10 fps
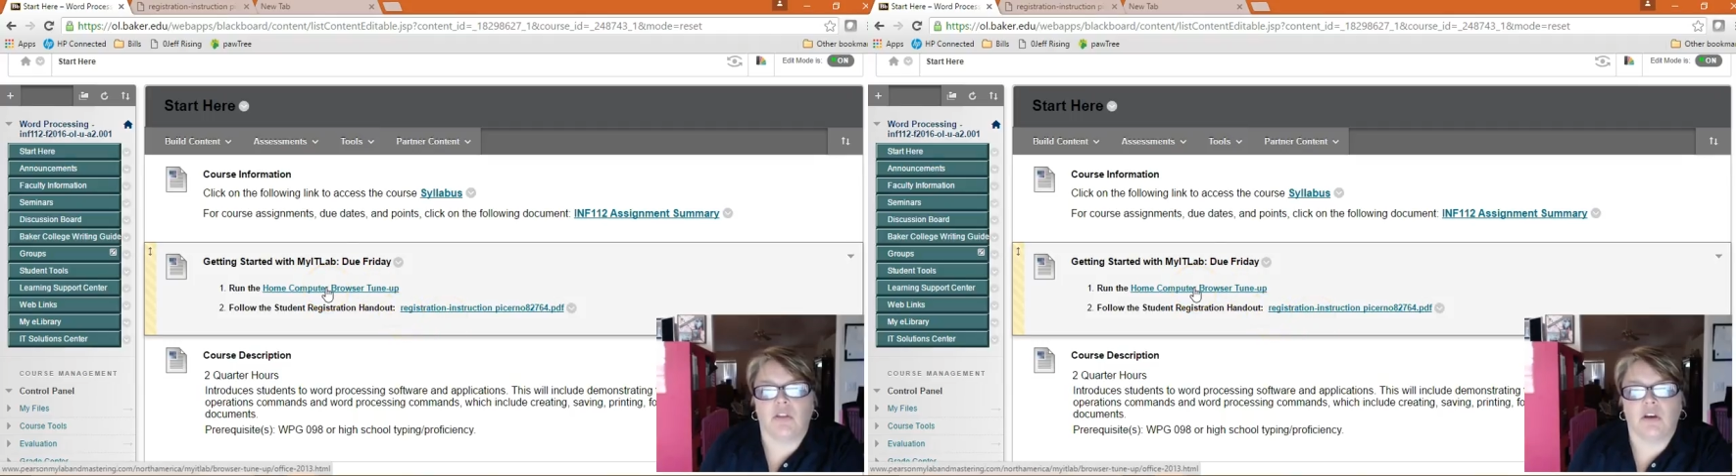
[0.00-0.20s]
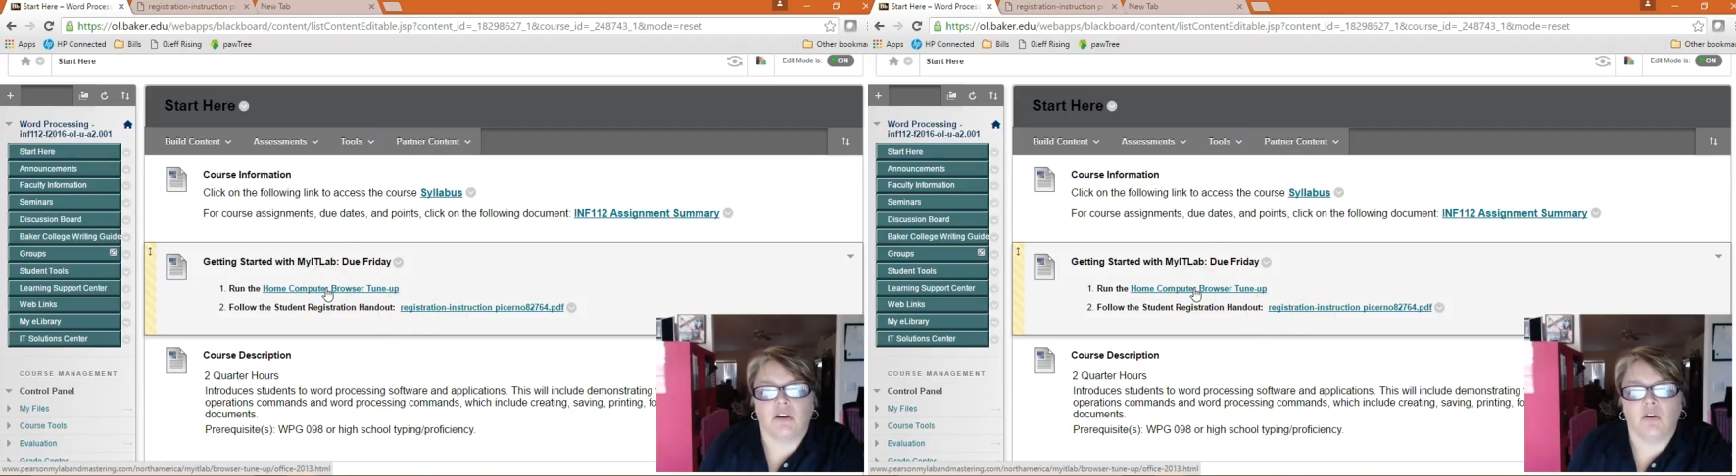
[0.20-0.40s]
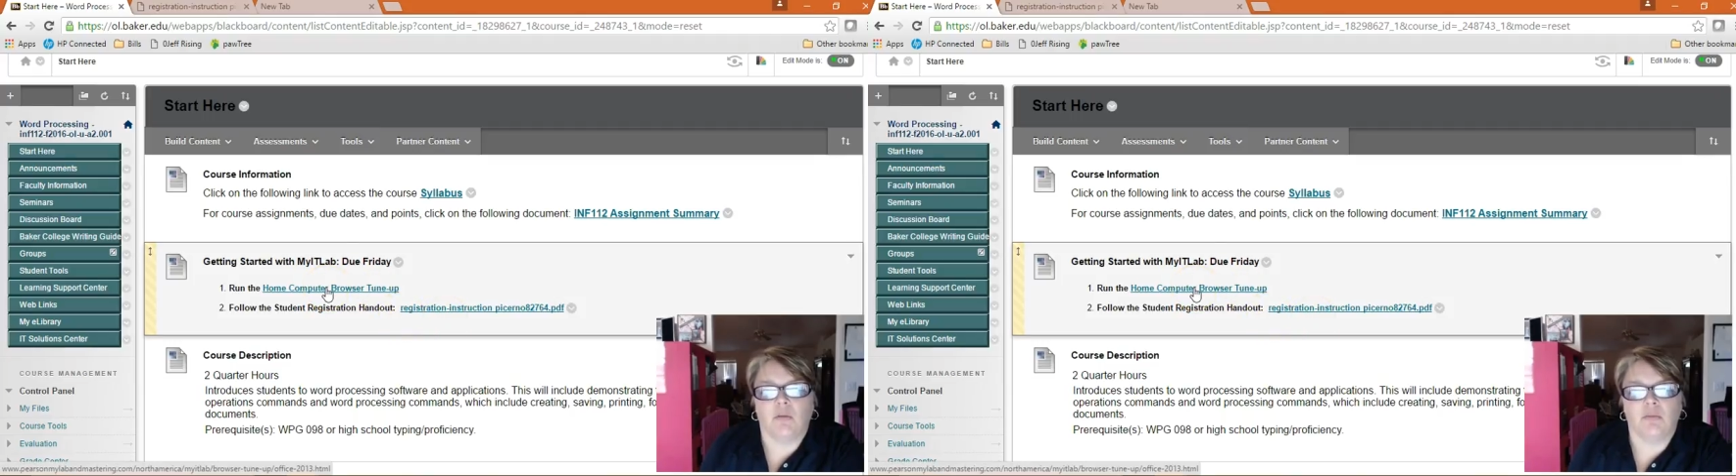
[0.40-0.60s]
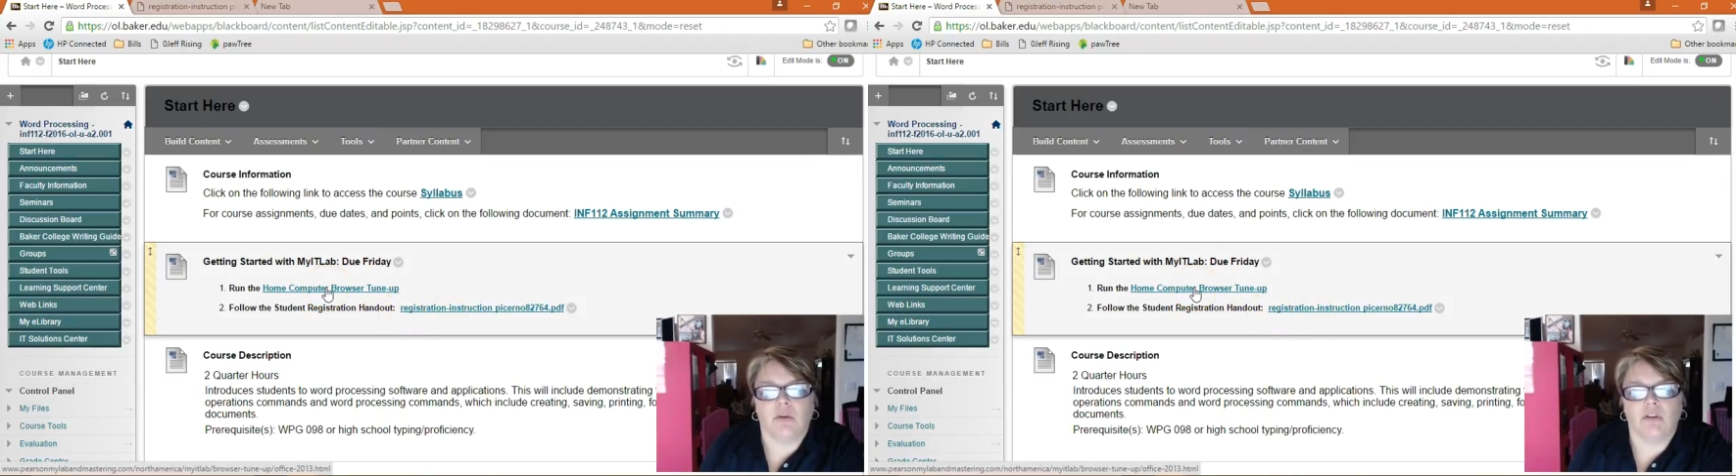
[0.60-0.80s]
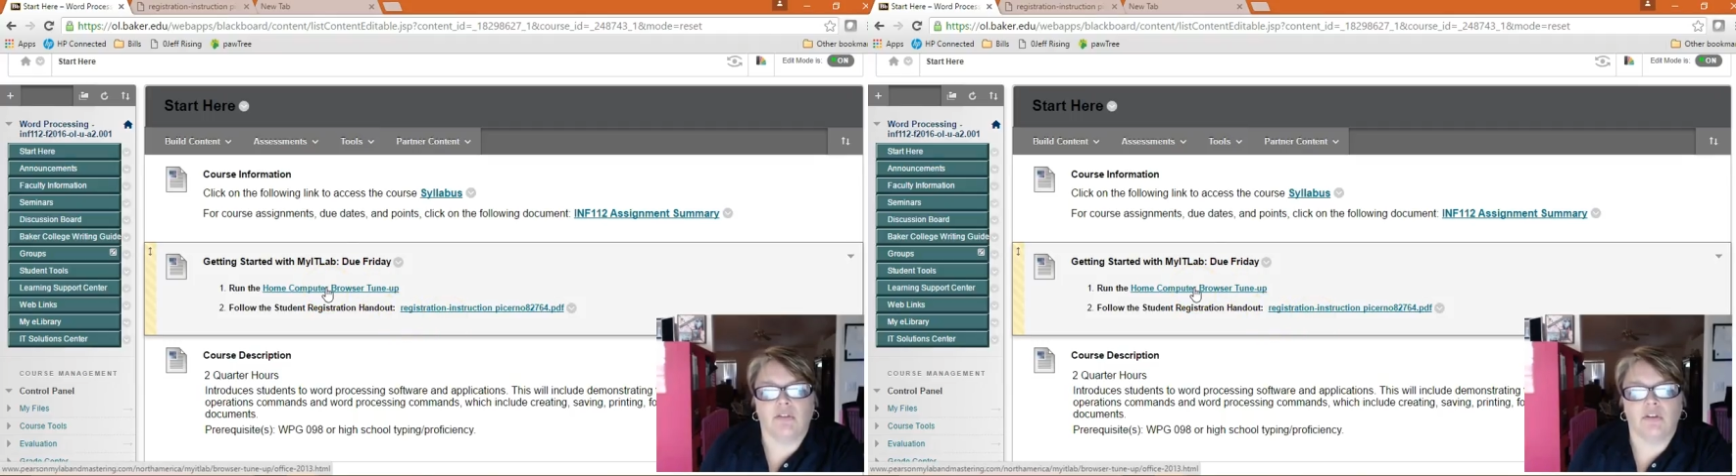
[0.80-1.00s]
the home
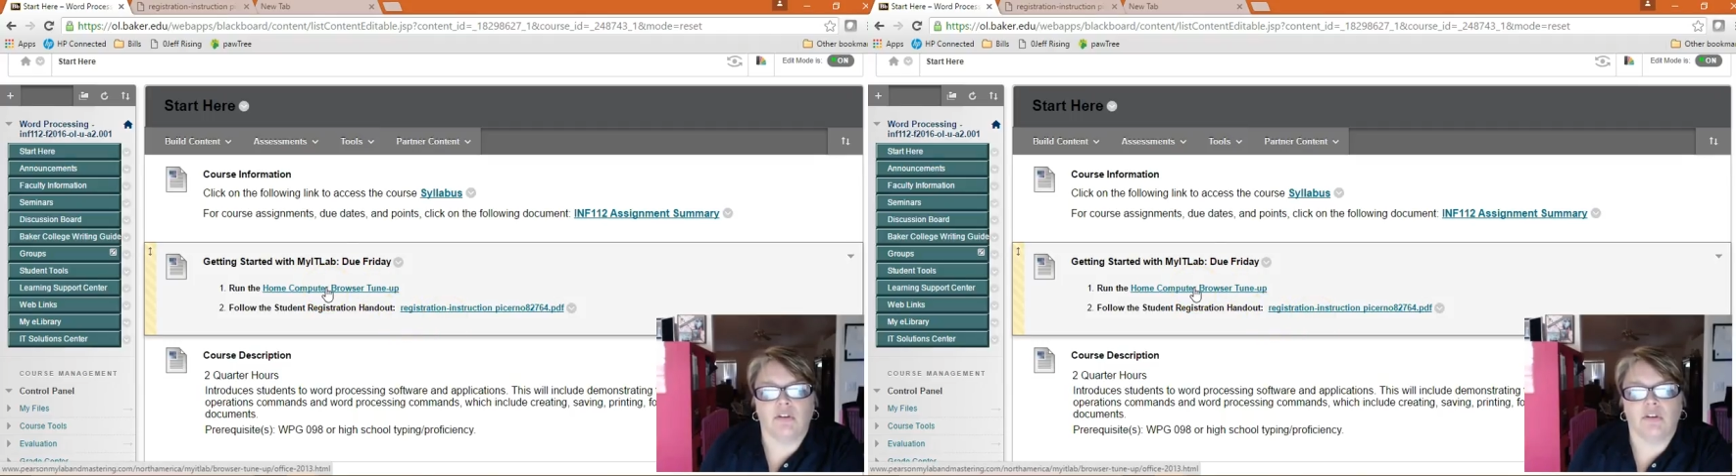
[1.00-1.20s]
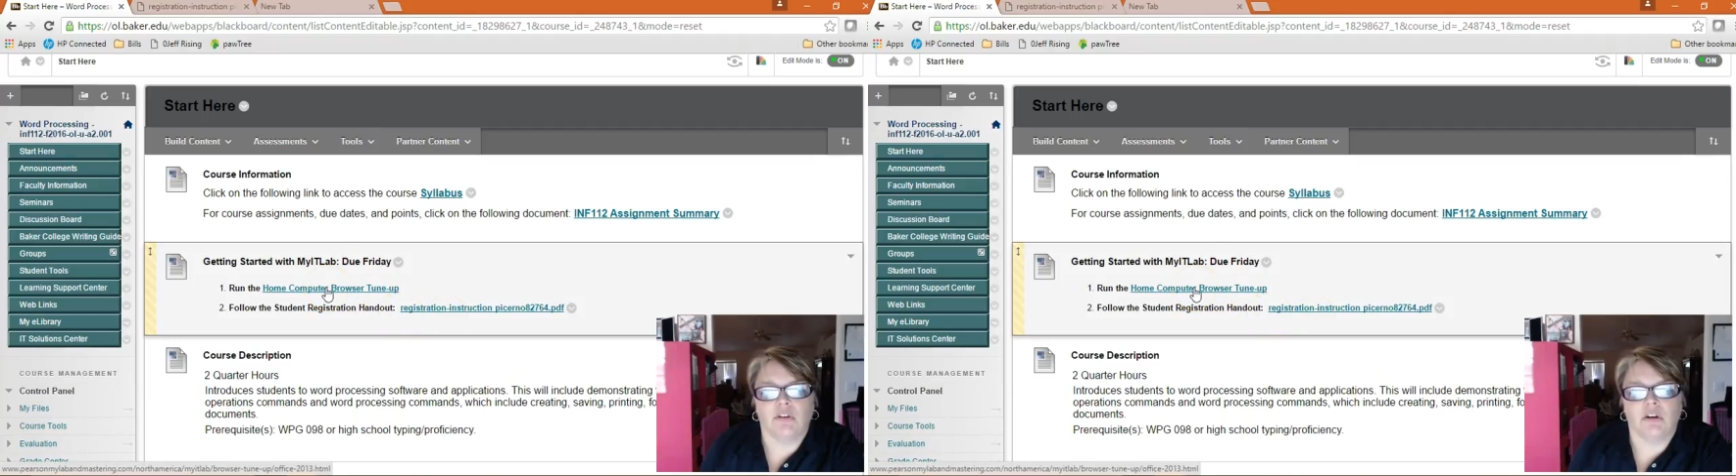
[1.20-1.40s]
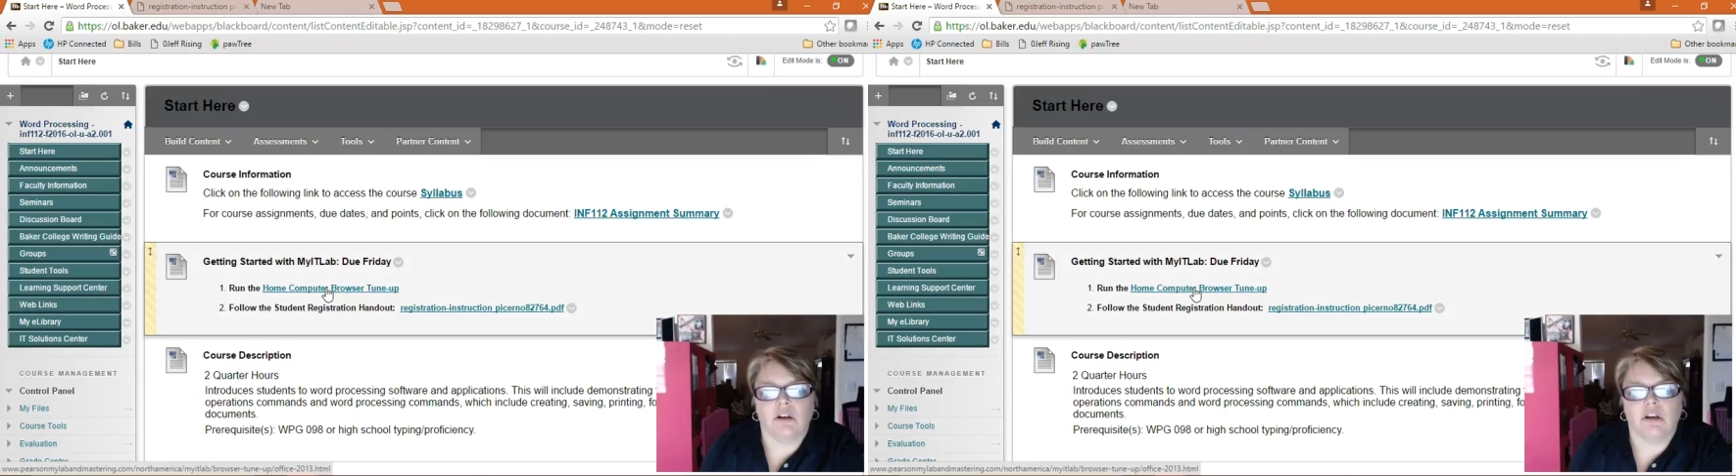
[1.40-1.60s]
browser